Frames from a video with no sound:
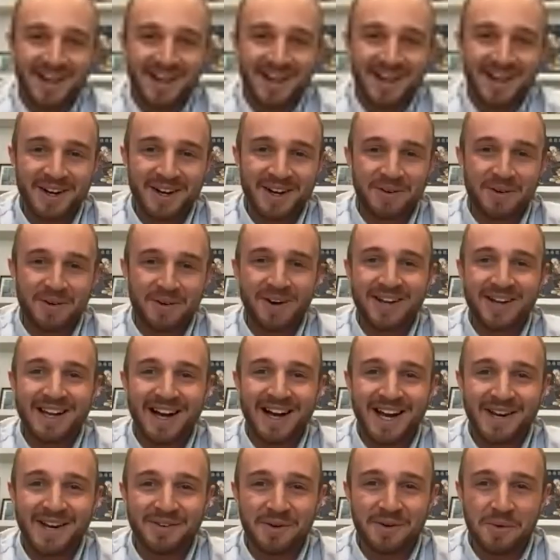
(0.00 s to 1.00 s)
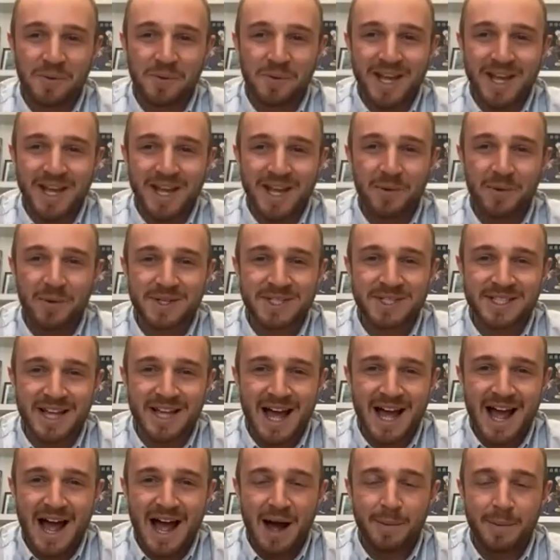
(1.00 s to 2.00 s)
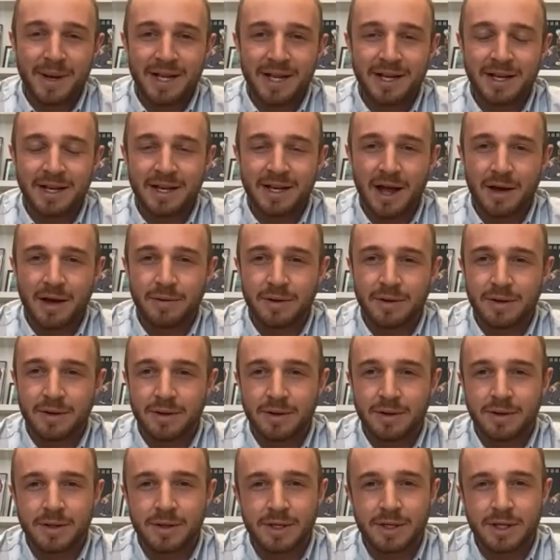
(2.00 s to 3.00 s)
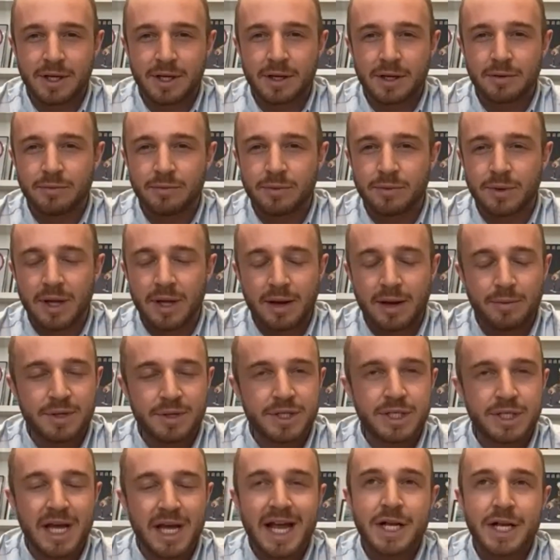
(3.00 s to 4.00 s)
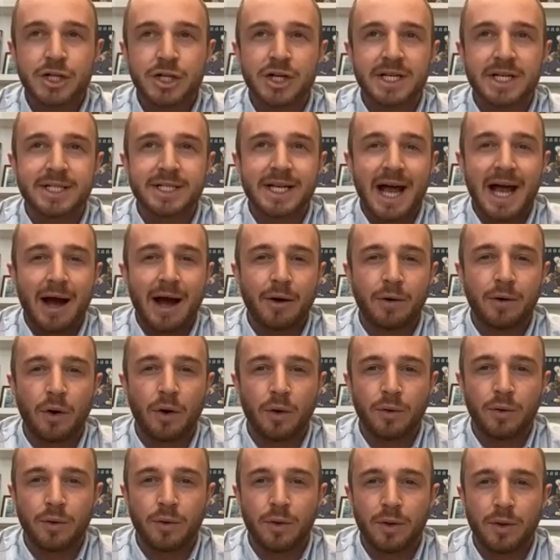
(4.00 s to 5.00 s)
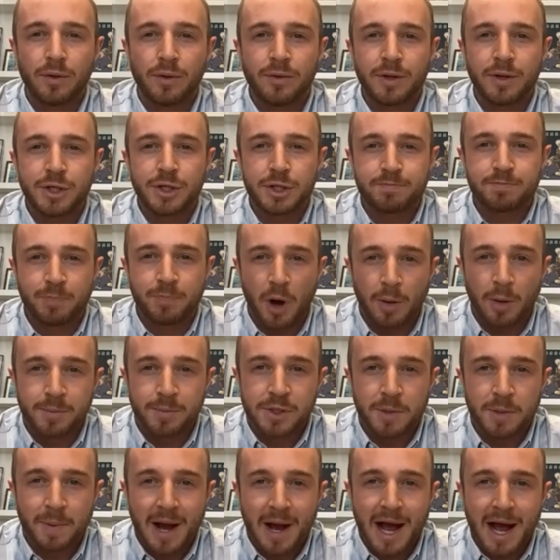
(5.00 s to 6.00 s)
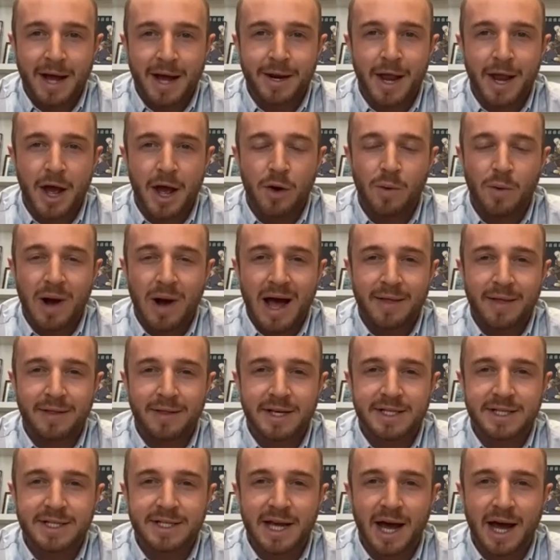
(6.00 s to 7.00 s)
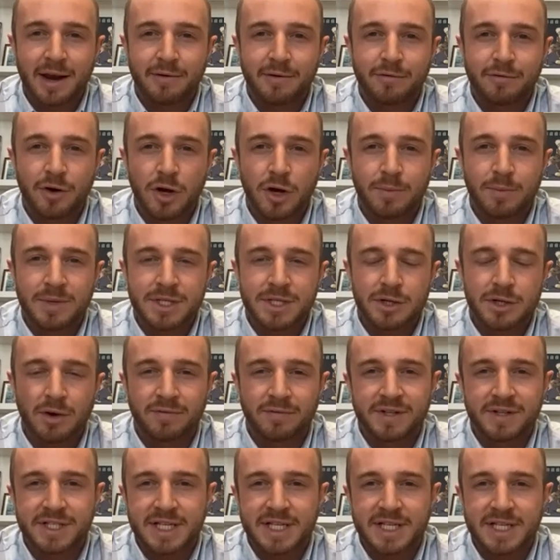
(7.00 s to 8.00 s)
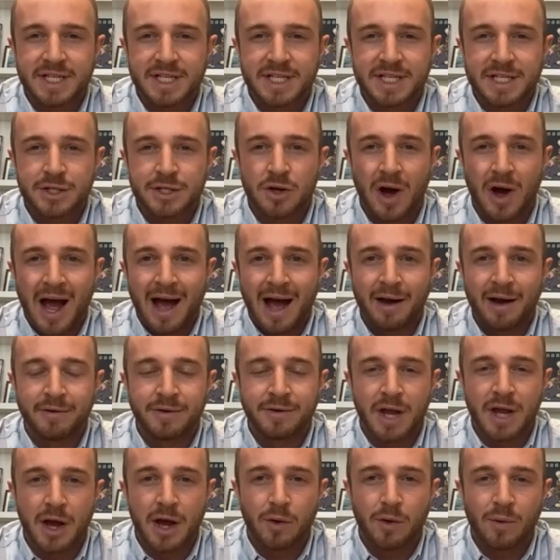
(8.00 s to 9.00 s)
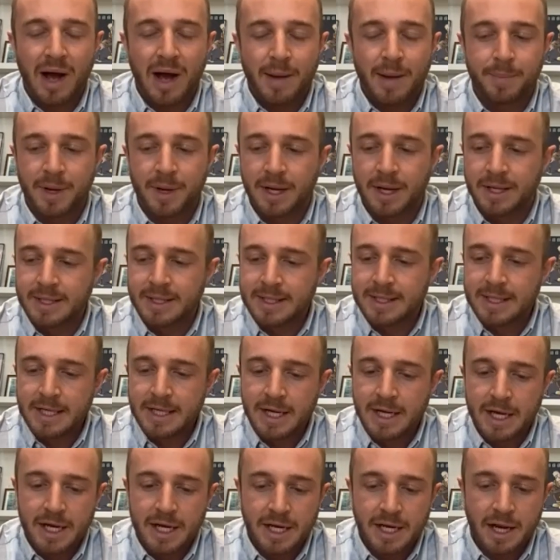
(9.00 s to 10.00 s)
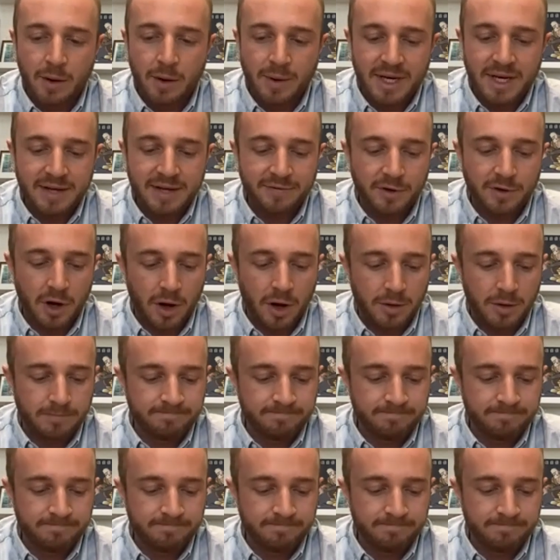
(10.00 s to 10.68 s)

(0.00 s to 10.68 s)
what kind of a week was that? I mean, you know, it was interesting how they just popped up out of nowhere, these kind of rumours. And obviously, it's not out of nowhere, but, you know, when you've got